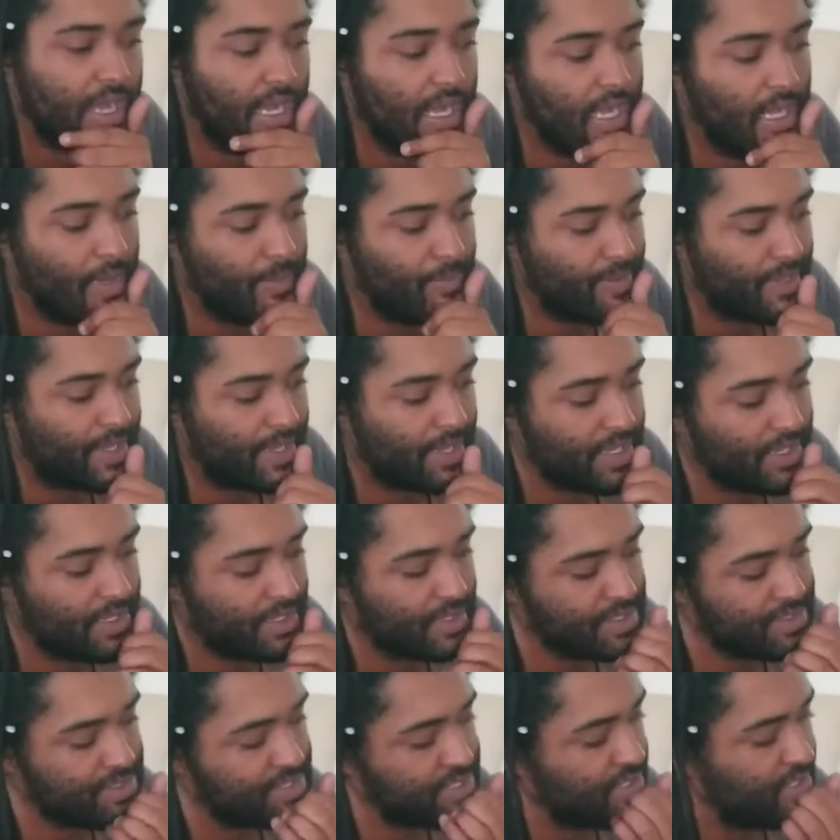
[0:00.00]

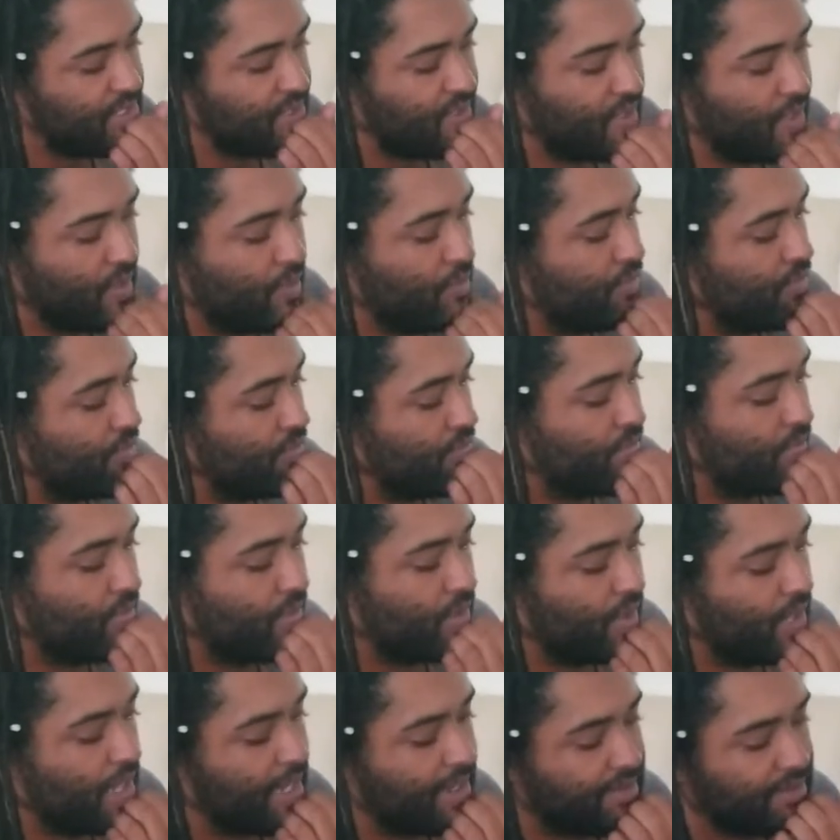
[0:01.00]
Because a
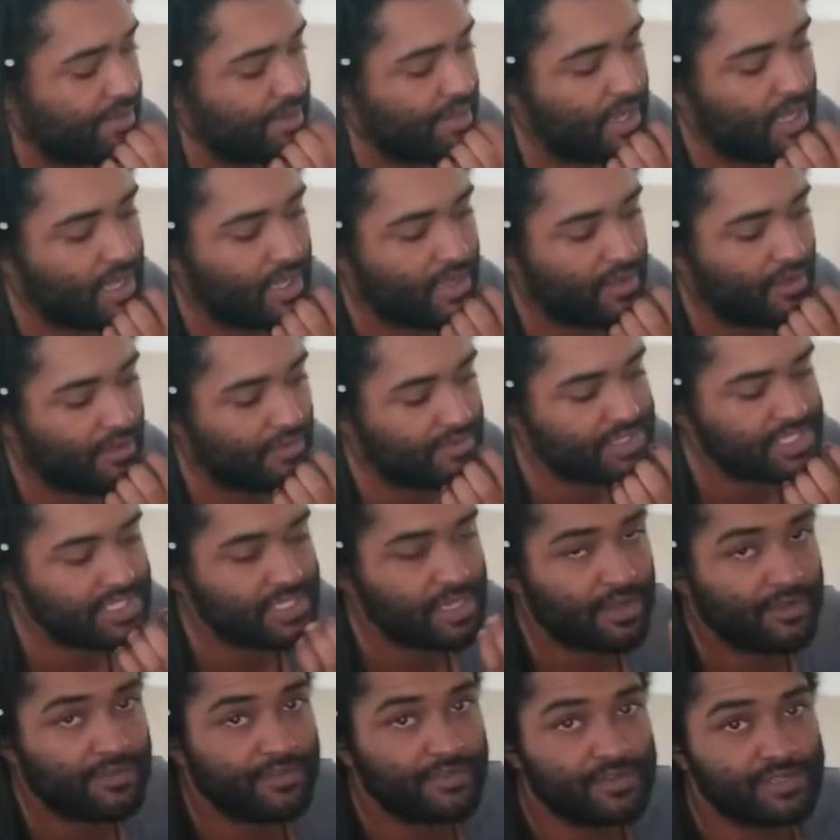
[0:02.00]
lot of the knockoff
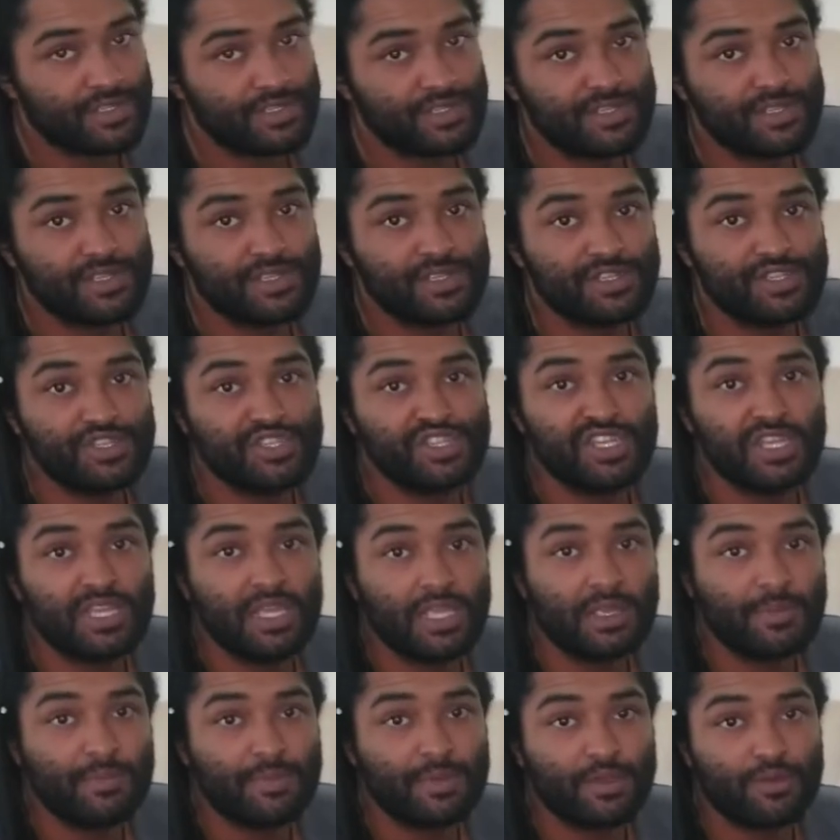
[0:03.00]
stuff is
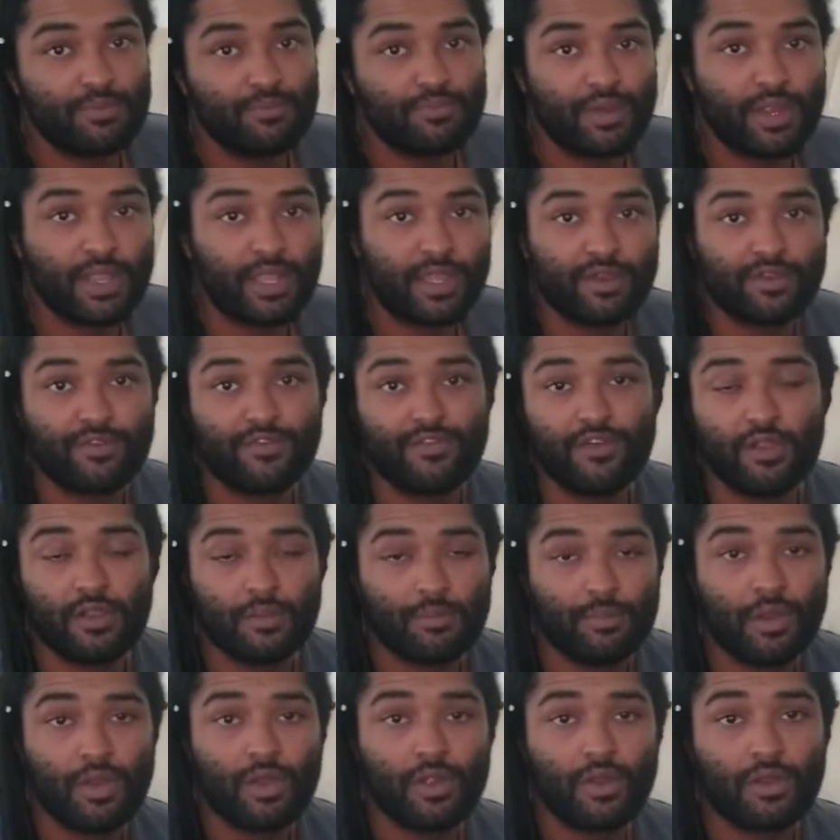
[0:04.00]
cheap. It'll break. It'll fall
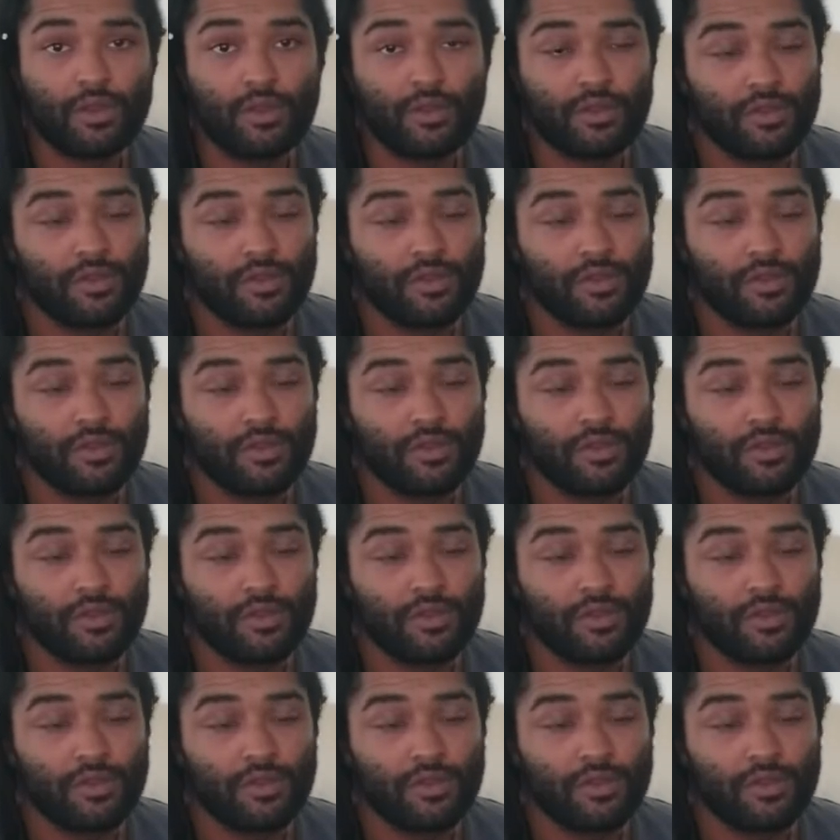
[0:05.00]
apart.